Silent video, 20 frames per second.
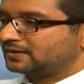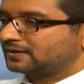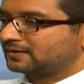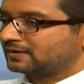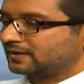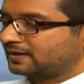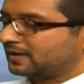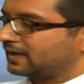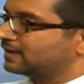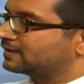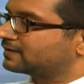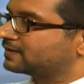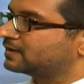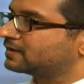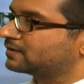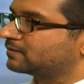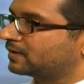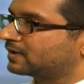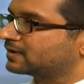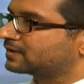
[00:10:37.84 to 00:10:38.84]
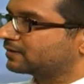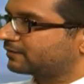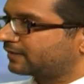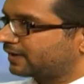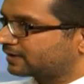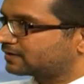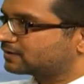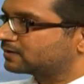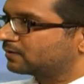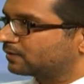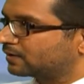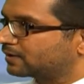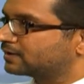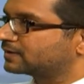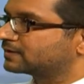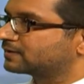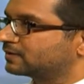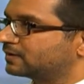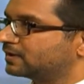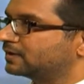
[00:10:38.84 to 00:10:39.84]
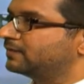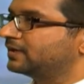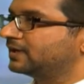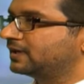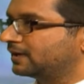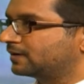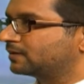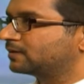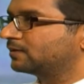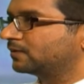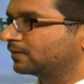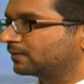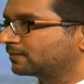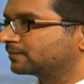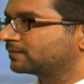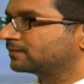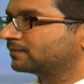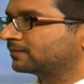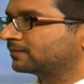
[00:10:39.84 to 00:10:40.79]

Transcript: the case is once the fracture occurs only we get to know.